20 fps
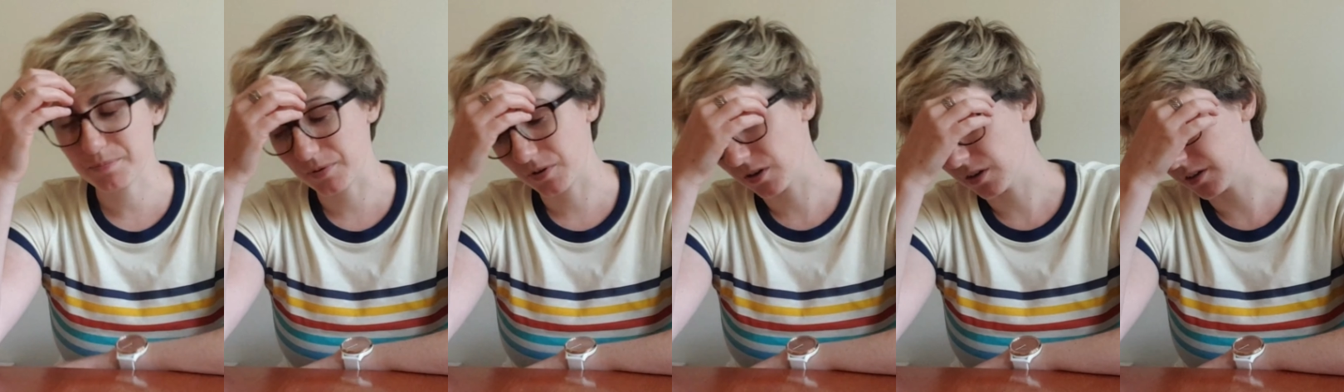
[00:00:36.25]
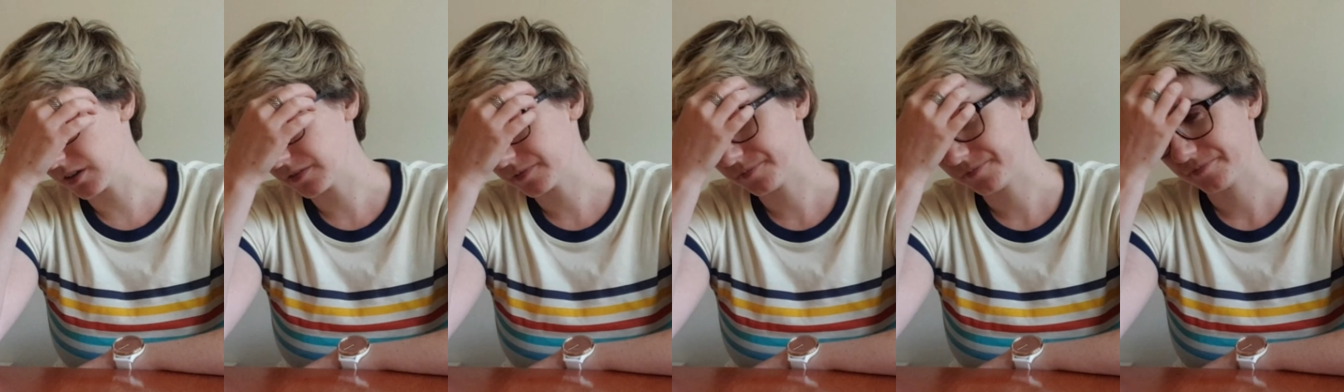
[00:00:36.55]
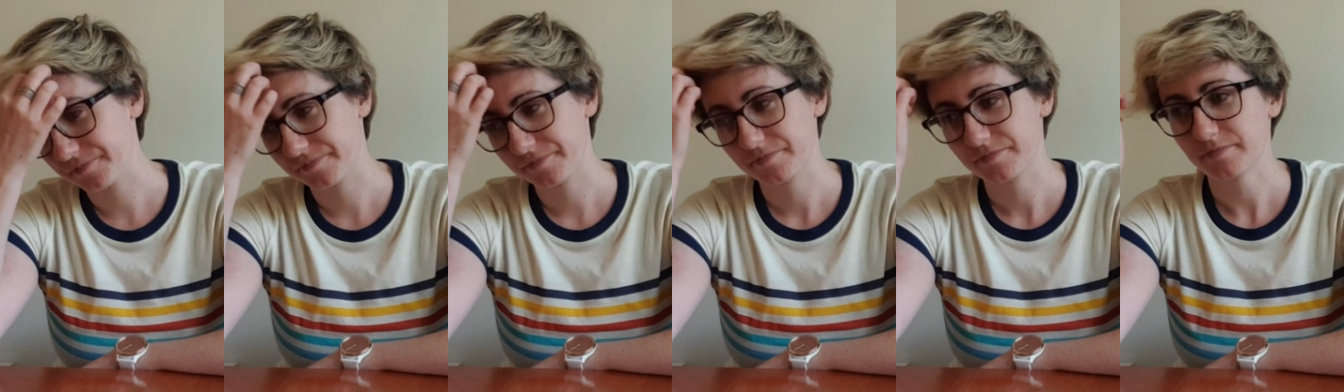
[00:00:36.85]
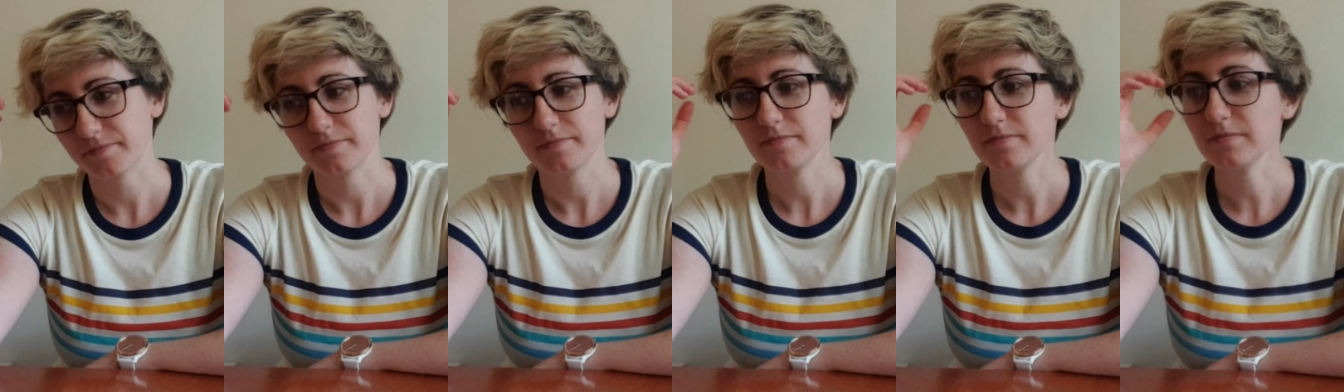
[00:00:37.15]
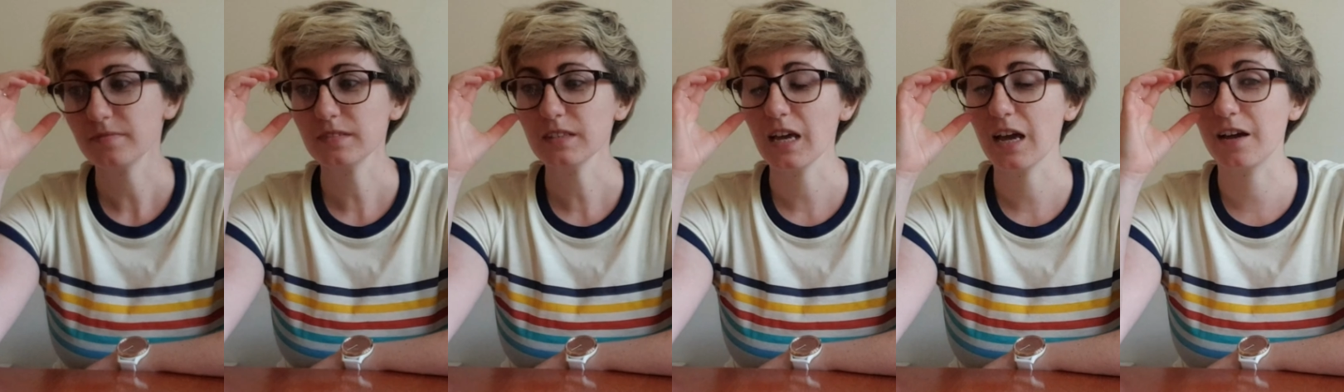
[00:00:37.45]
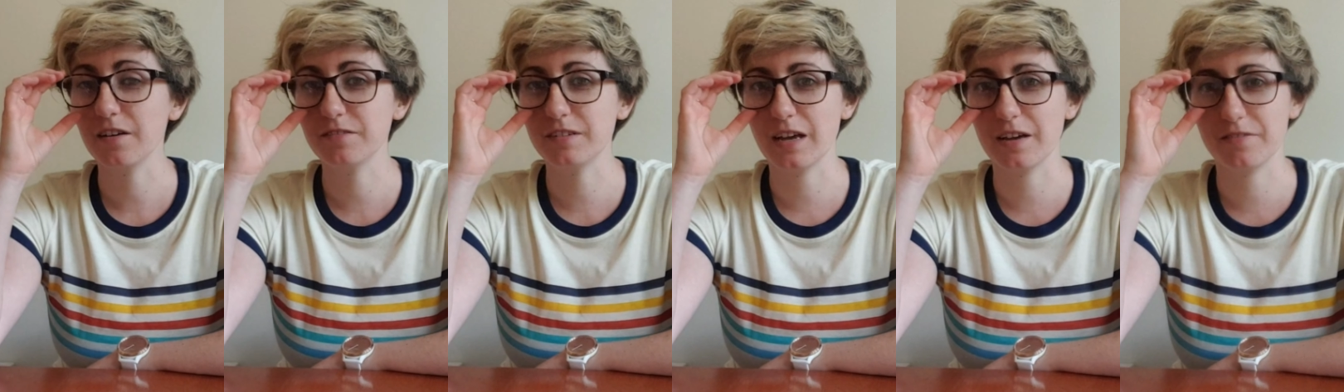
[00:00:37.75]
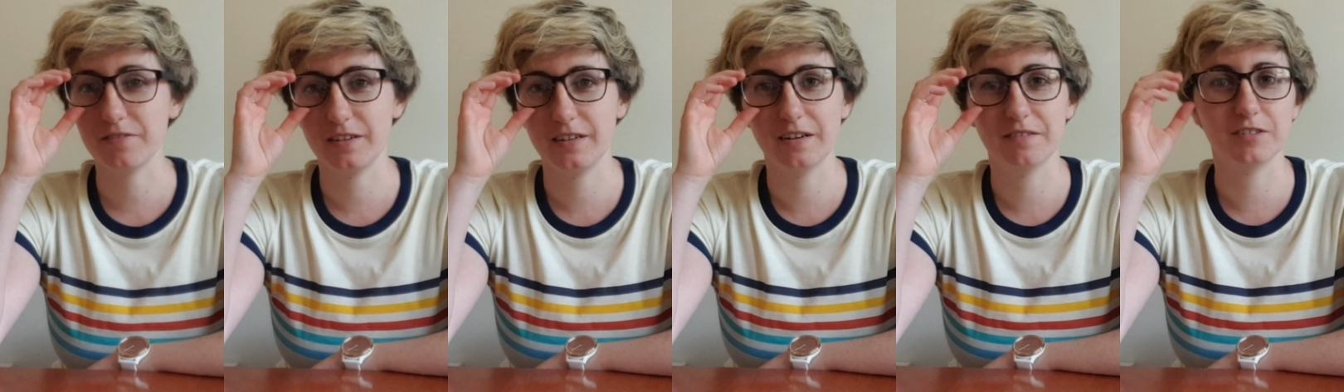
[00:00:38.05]
but I've
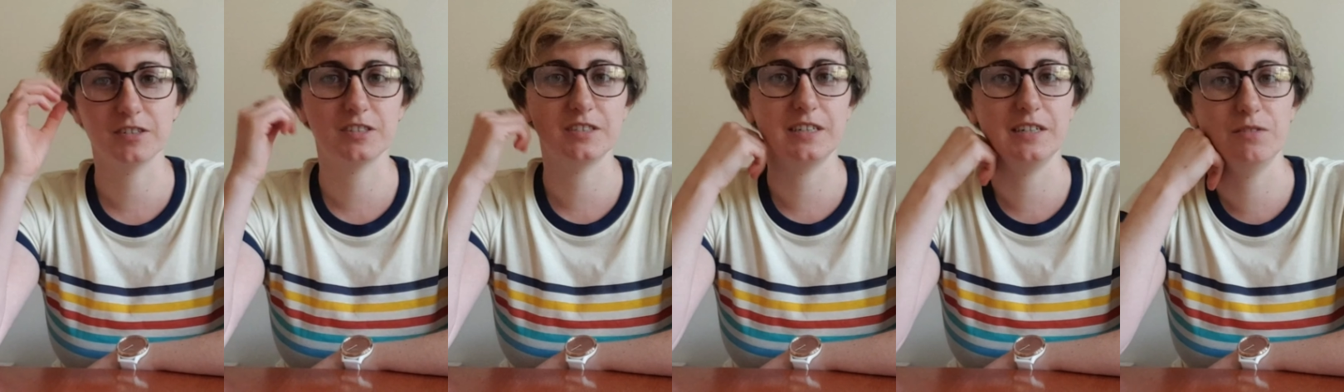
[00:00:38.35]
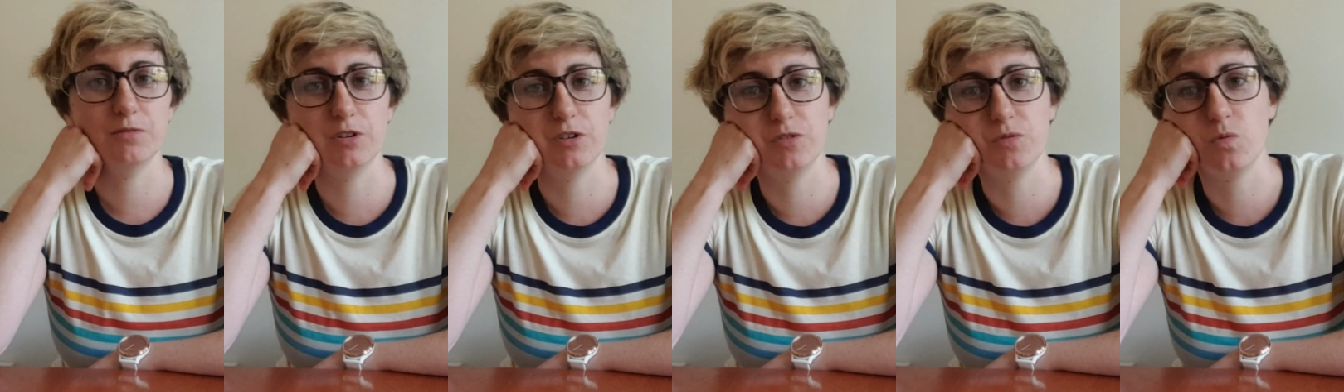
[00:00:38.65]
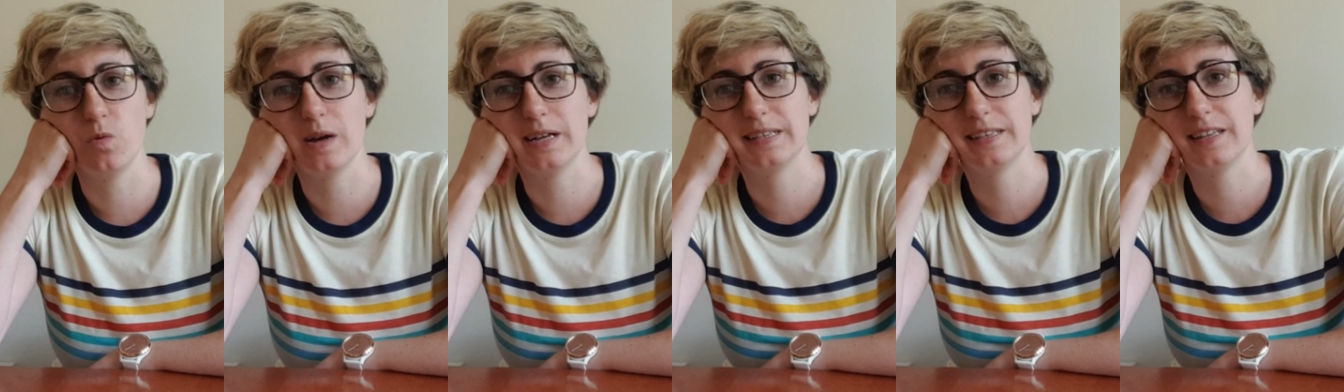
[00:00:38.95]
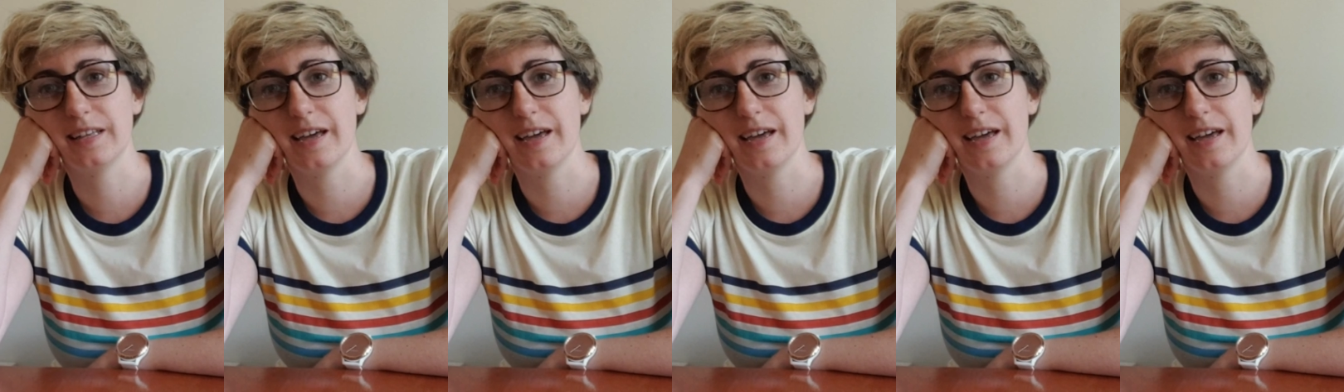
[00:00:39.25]
definitely never seen one with